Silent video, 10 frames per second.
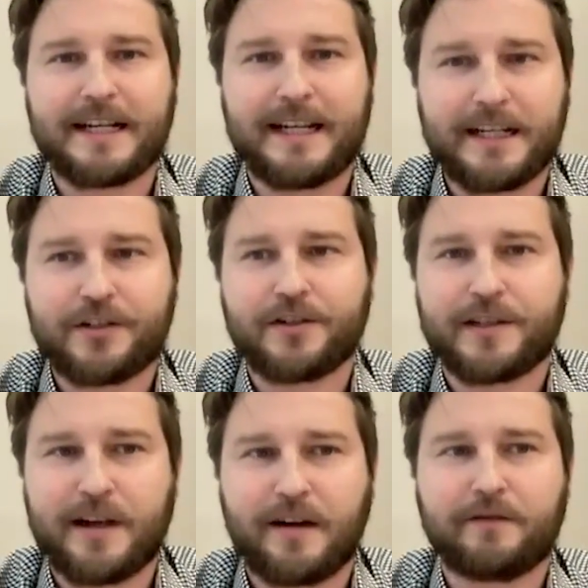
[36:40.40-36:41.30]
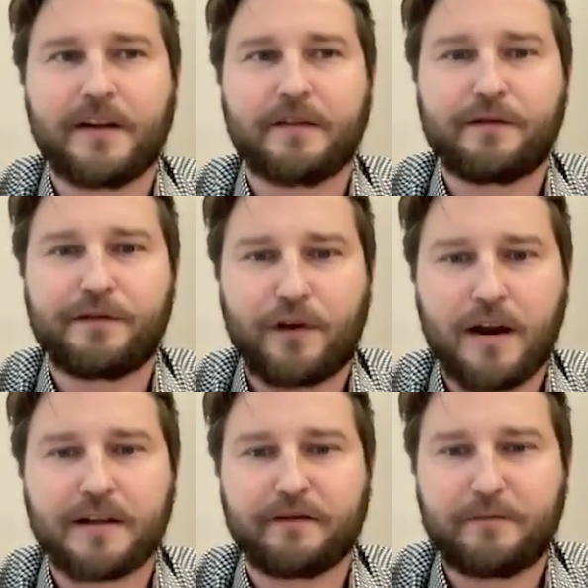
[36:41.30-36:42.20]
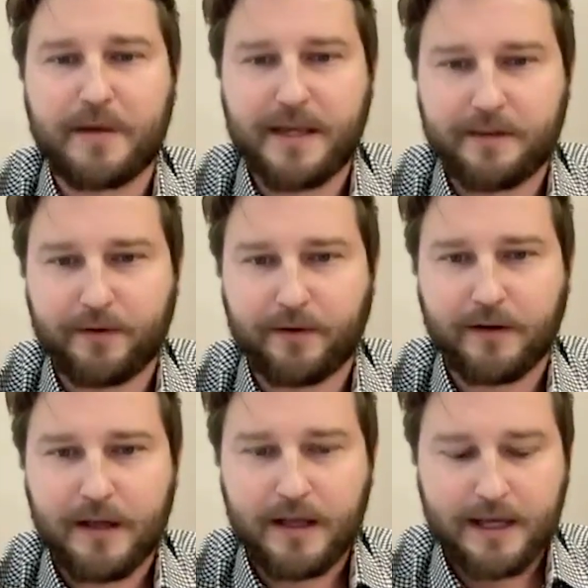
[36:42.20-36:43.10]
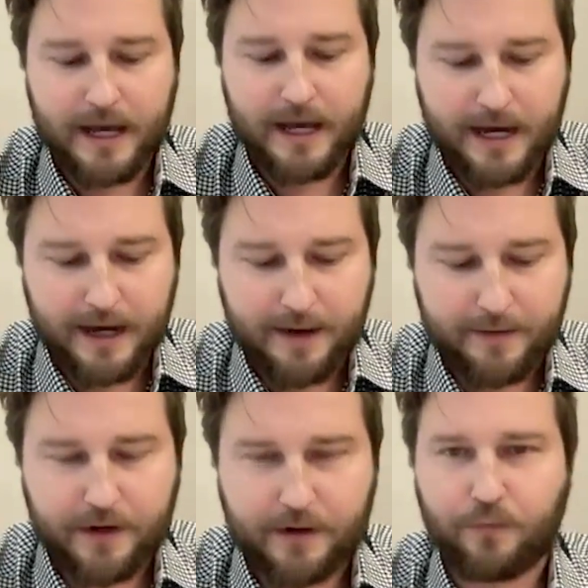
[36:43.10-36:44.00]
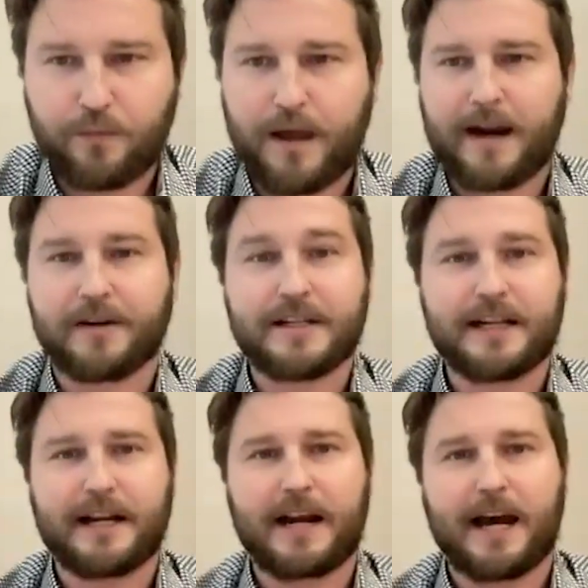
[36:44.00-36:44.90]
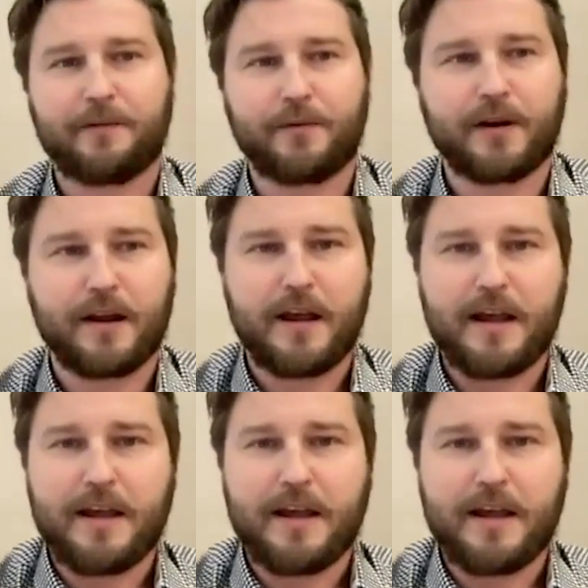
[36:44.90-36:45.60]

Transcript: to get yourself in front of people. Uh, you know, Harrison and I would